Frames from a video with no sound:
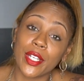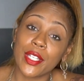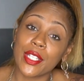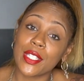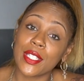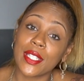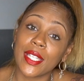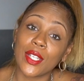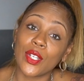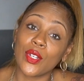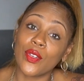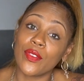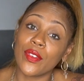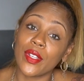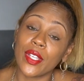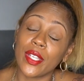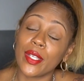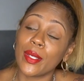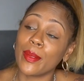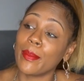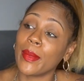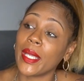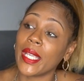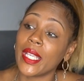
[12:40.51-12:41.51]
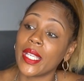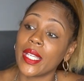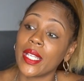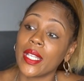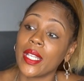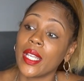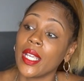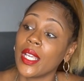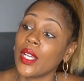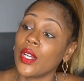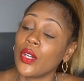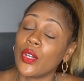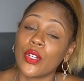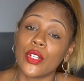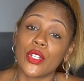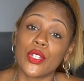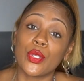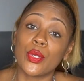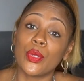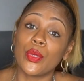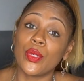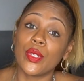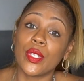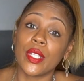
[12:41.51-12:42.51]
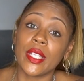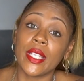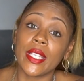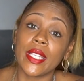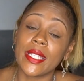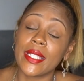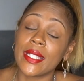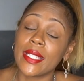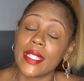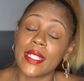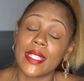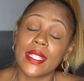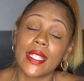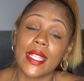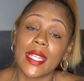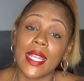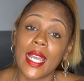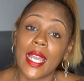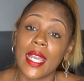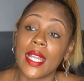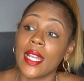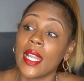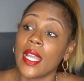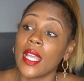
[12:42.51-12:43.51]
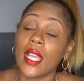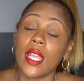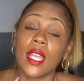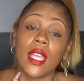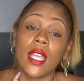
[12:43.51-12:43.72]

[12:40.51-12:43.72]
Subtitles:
because they over here making or doing this and that.